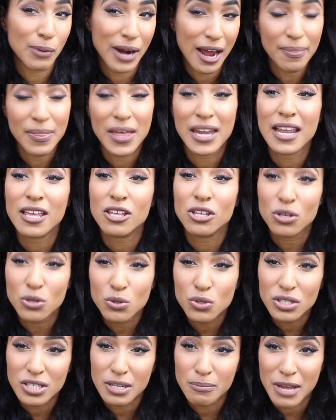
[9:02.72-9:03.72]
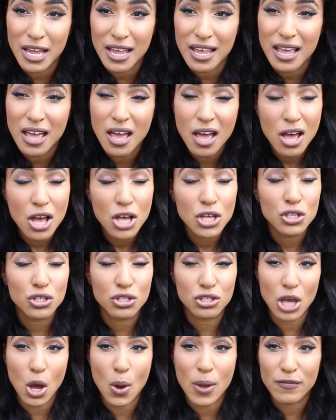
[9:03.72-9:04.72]
brown than it used to be.
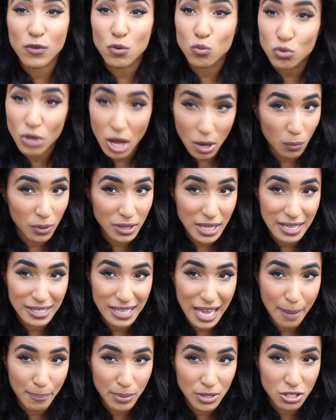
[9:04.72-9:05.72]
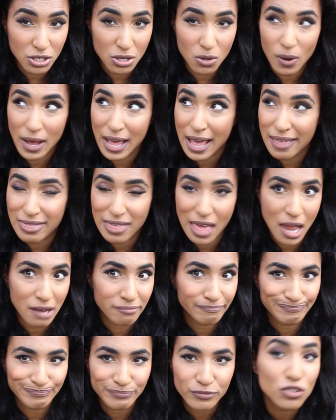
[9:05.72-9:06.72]
So if you don't want that to happen to your hair,
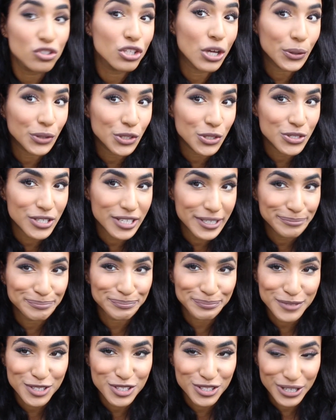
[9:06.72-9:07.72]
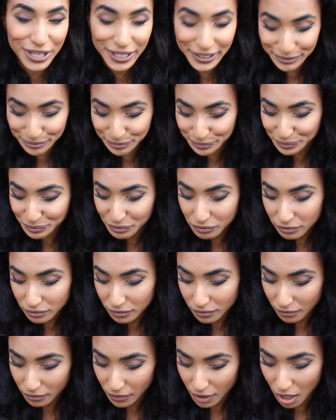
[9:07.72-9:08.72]
then don't use it. So
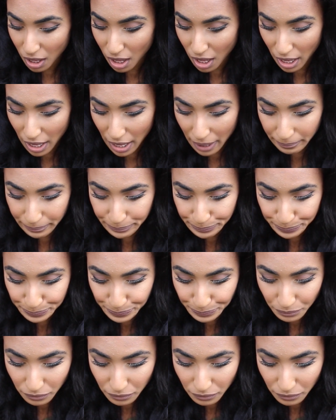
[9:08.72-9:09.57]
sorry,